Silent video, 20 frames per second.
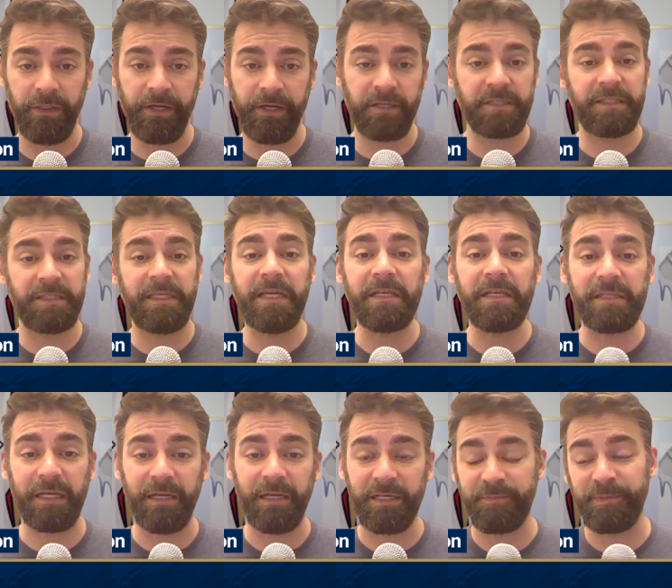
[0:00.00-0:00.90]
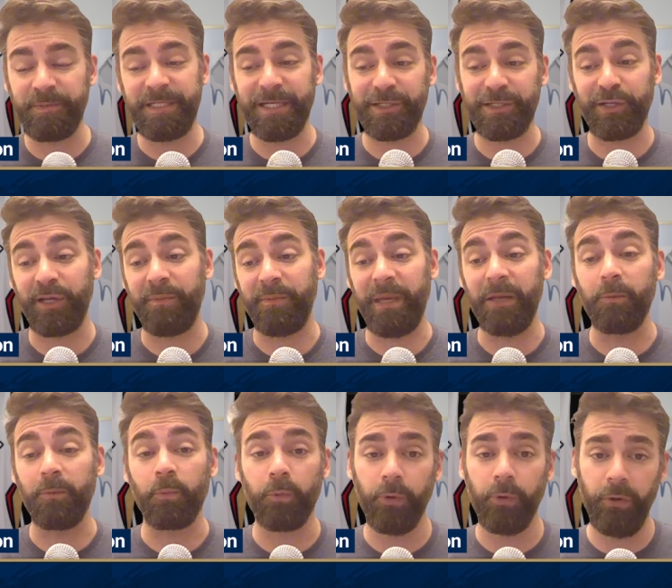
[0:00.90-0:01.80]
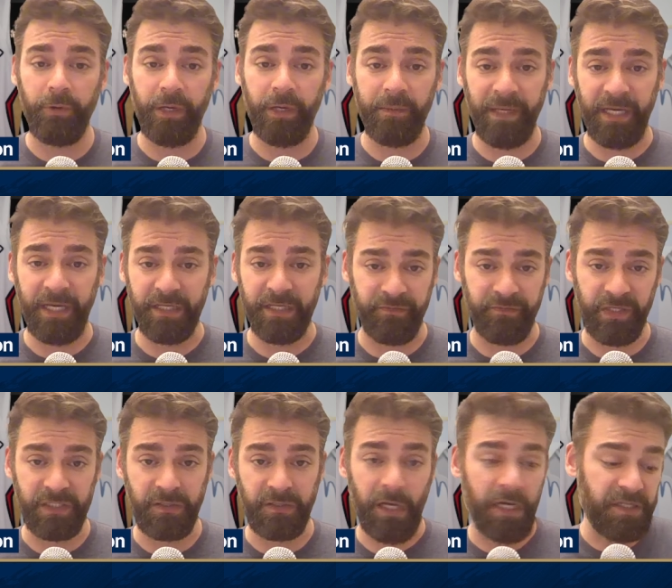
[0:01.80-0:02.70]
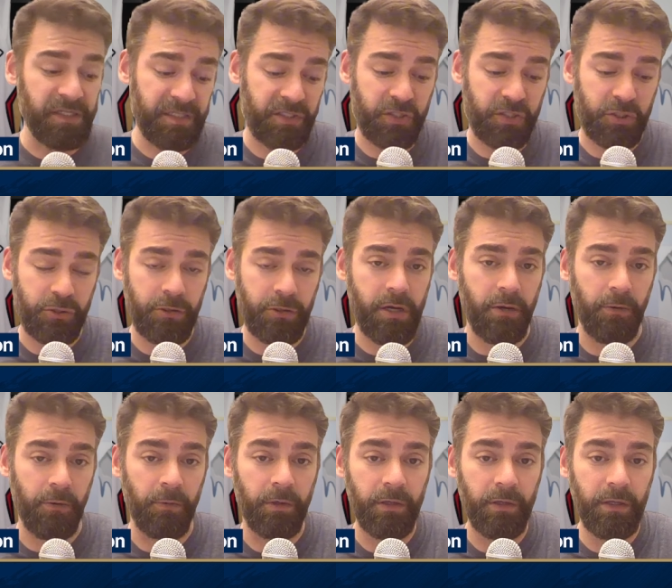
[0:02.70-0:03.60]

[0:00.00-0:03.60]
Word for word: Their season is potentially going to be in ruin because of this loss. It's true.